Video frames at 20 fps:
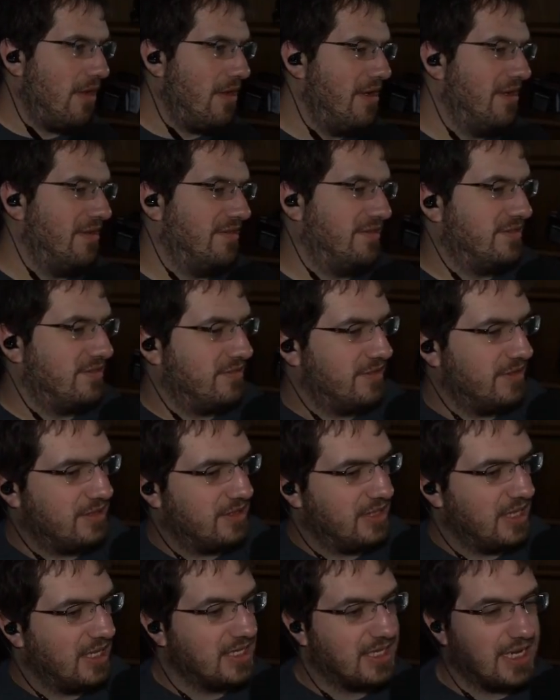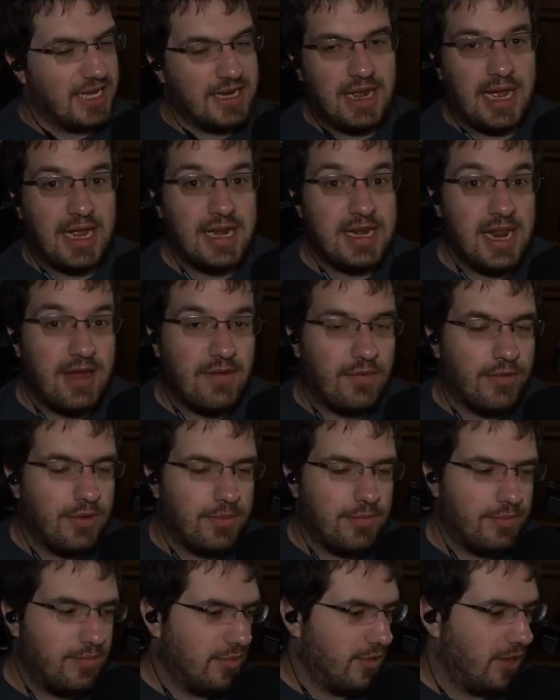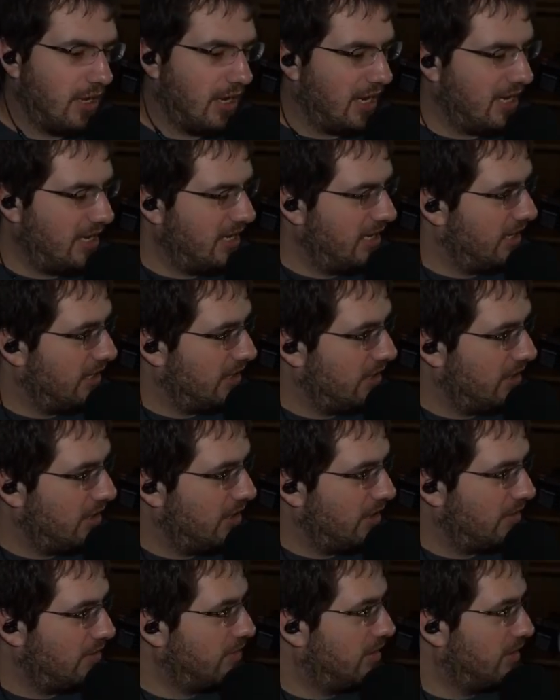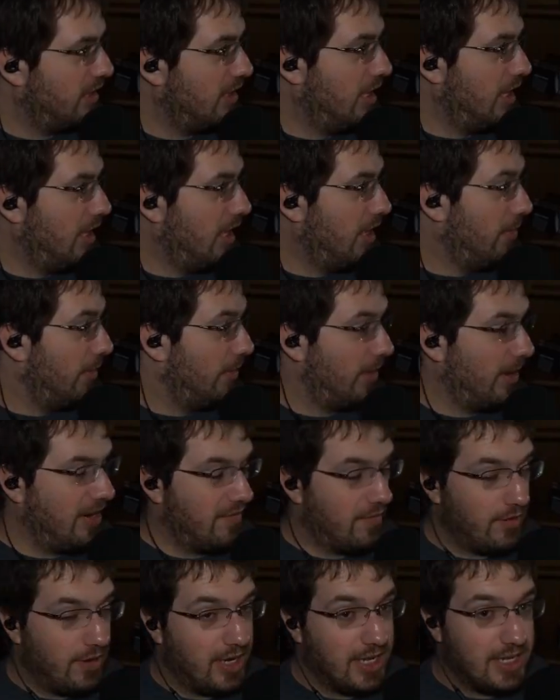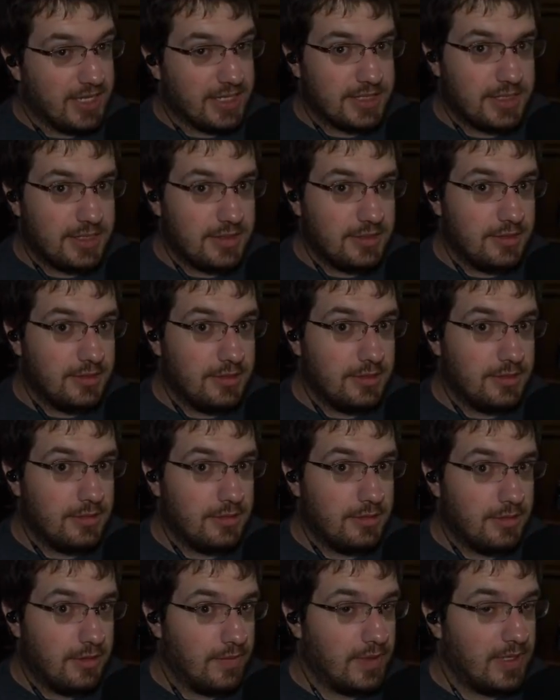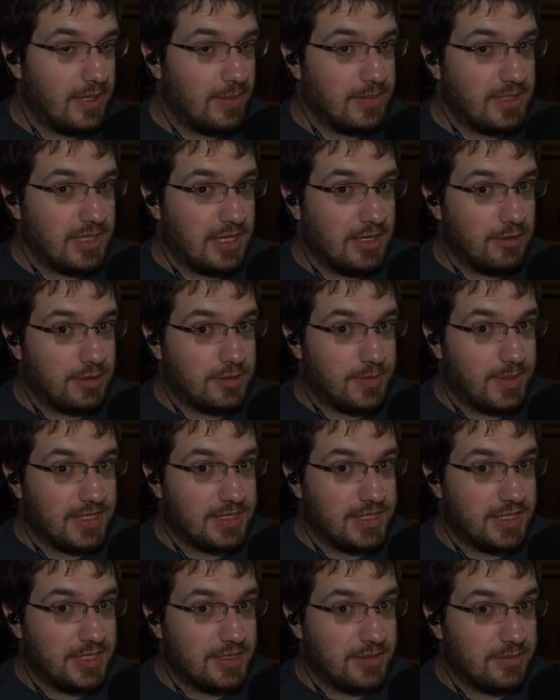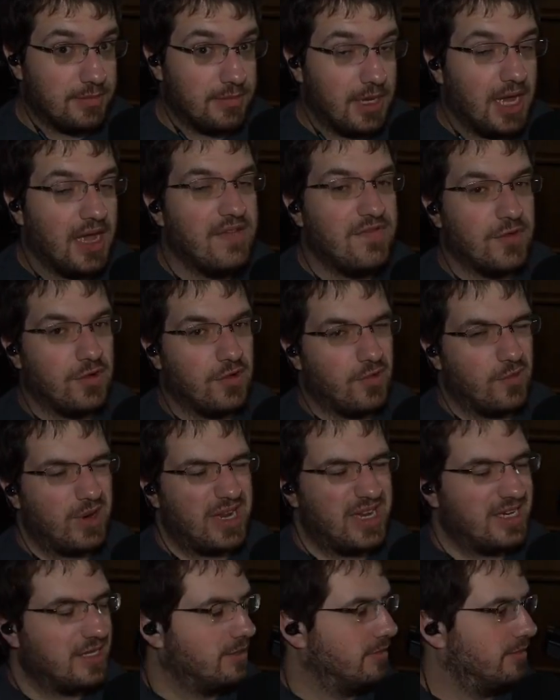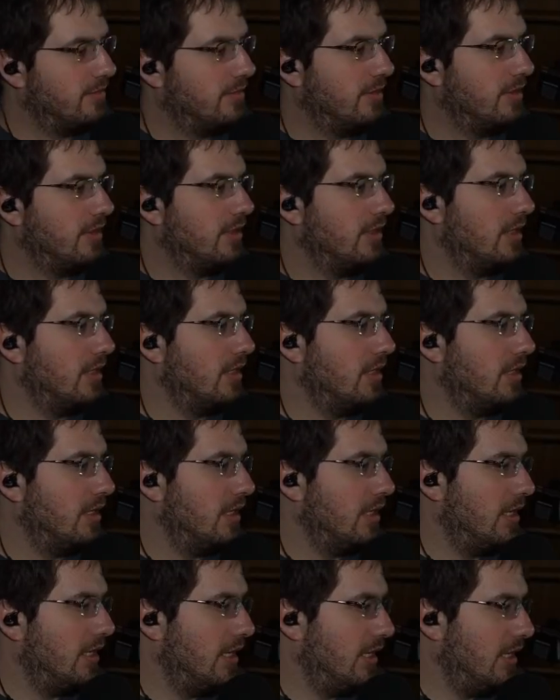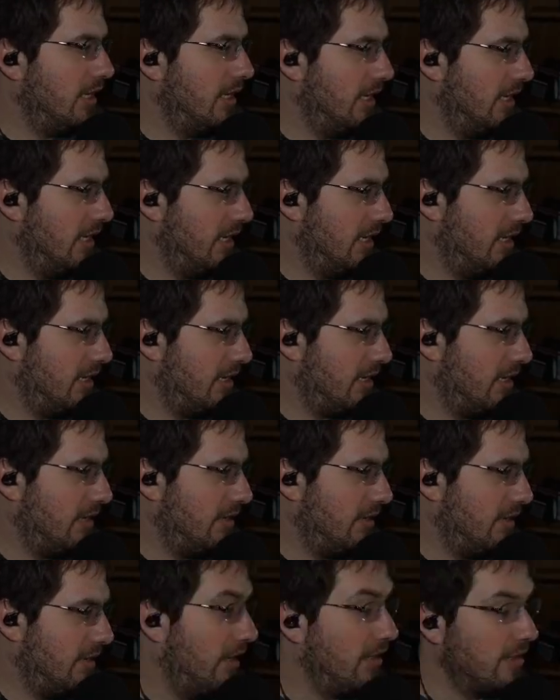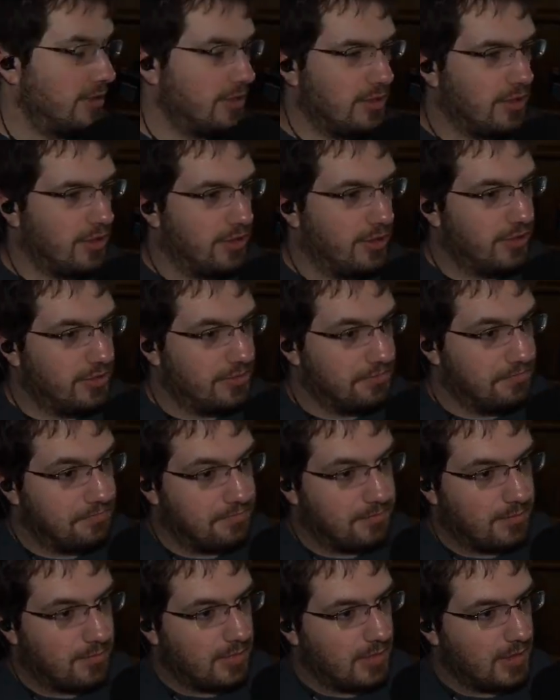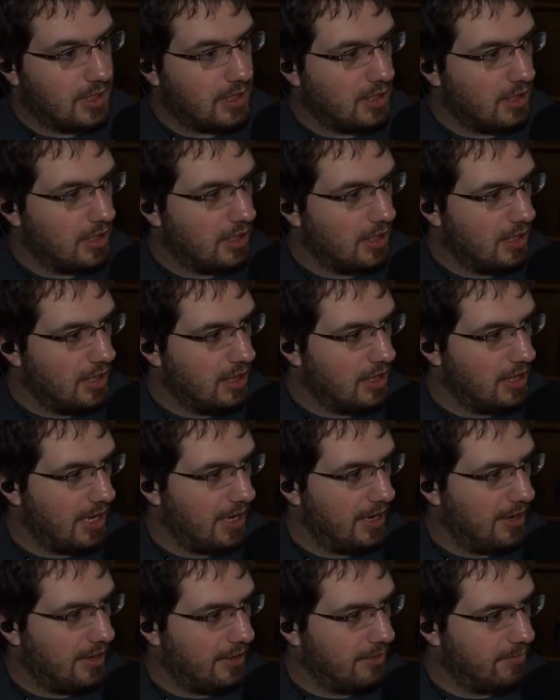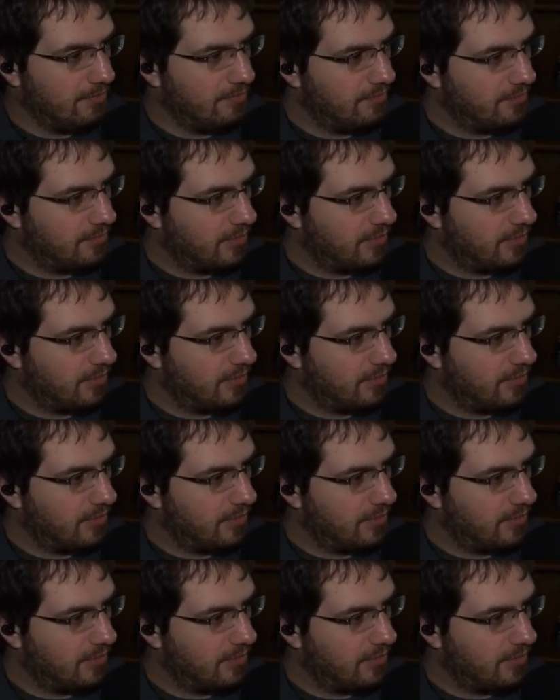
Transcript: It's the things I, I never thought I needed to know. Whatever it is, every time it's enters my system, I feel great. And uh, I also learned that um,